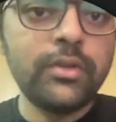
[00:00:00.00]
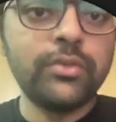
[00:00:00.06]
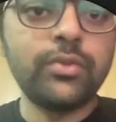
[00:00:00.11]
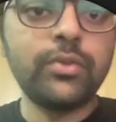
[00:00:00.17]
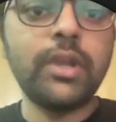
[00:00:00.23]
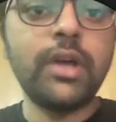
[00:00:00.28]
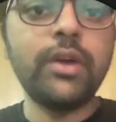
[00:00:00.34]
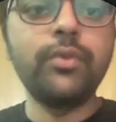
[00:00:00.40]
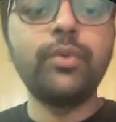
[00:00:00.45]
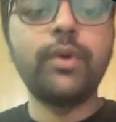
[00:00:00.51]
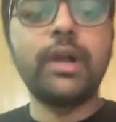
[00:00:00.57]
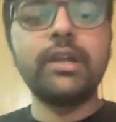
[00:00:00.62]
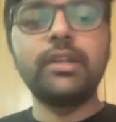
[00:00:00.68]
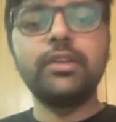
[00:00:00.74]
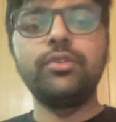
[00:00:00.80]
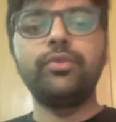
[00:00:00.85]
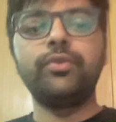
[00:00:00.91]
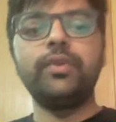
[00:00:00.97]
So now what
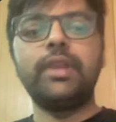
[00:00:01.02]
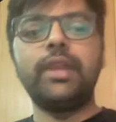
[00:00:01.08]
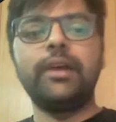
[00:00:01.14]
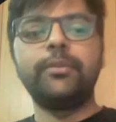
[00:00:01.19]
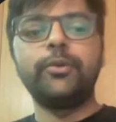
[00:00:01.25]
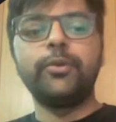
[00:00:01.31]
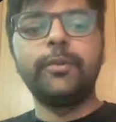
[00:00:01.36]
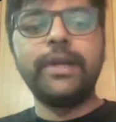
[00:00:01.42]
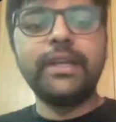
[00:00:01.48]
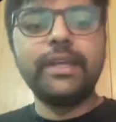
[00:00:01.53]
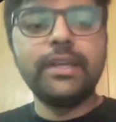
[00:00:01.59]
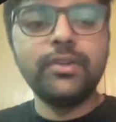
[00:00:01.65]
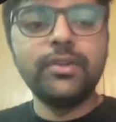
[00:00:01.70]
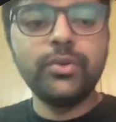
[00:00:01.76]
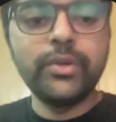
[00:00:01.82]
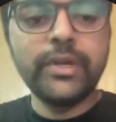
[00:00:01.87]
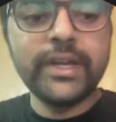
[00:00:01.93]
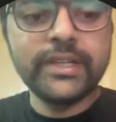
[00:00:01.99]
you will have to maintain
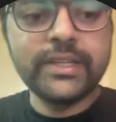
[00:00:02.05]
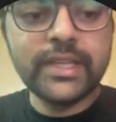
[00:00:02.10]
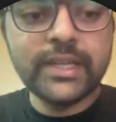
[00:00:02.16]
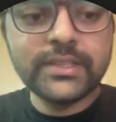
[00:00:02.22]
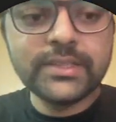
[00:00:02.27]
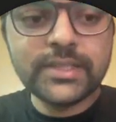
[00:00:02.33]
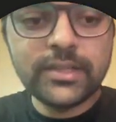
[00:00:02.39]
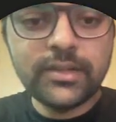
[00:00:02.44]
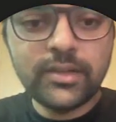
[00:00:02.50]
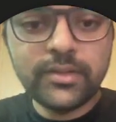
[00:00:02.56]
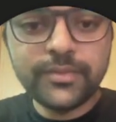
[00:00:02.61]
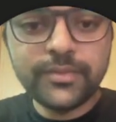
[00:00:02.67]
to get the answer?